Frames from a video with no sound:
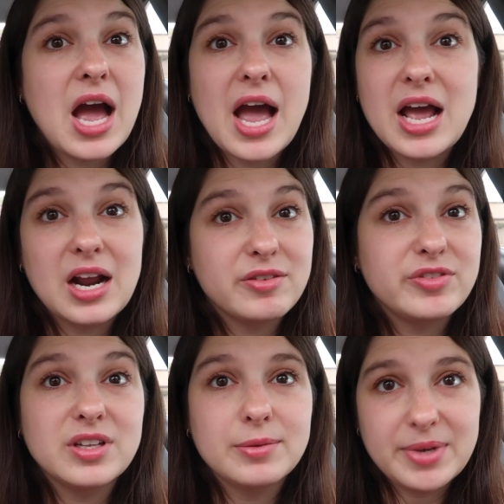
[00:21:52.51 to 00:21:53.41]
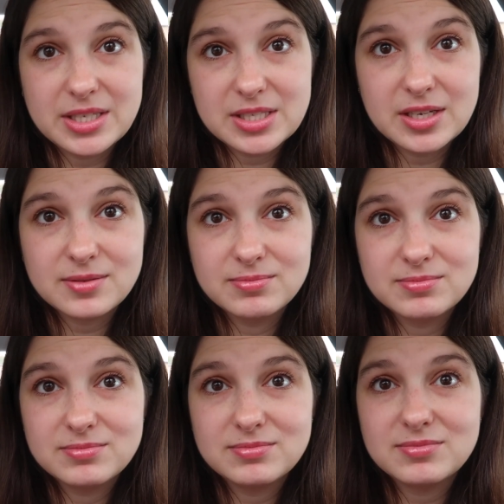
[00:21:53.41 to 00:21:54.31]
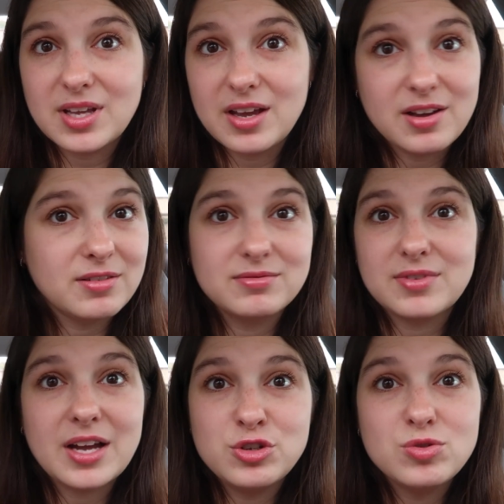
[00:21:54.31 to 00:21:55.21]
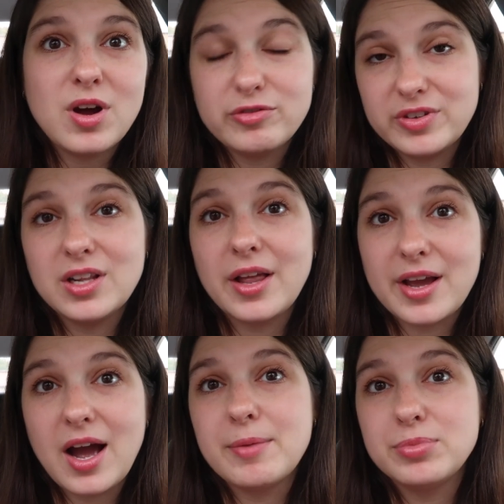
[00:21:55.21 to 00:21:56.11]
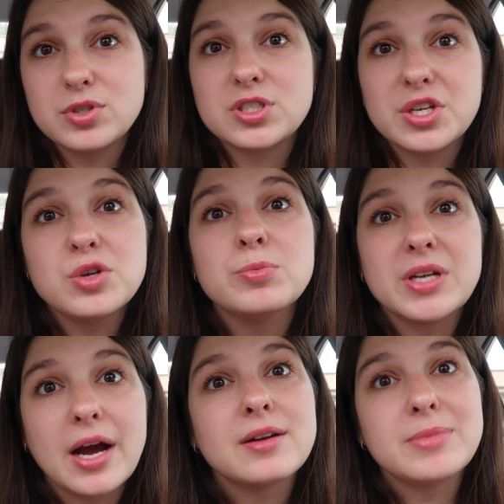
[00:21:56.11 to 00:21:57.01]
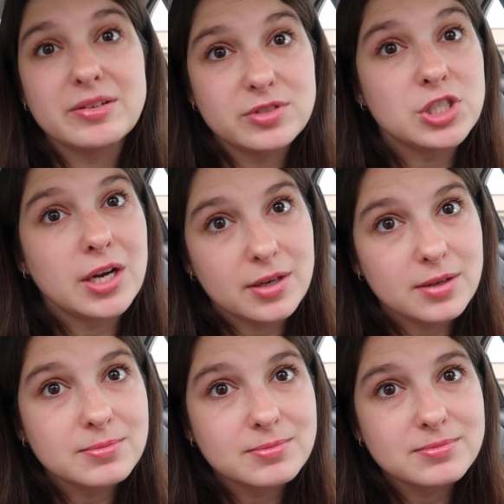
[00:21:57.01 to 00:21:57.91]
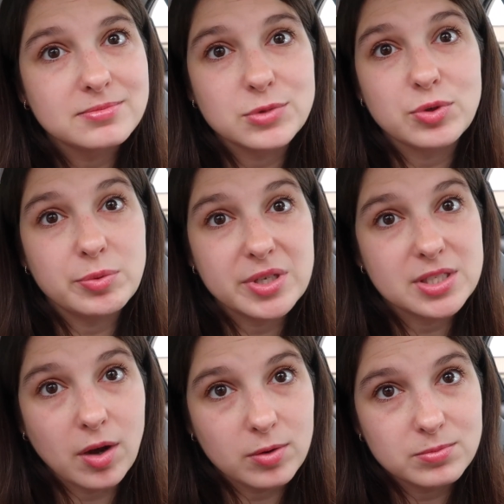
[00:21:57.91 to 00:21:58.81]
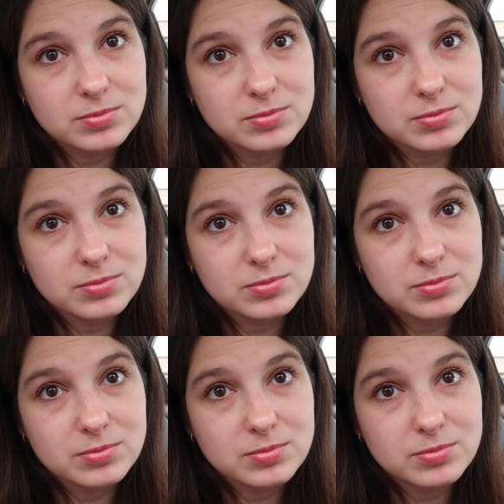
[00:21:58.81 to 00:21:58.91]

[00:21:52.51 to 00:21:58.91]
and I feel amazing. Like, I do not feel like I pushed a human out of my vagina three weeks ago.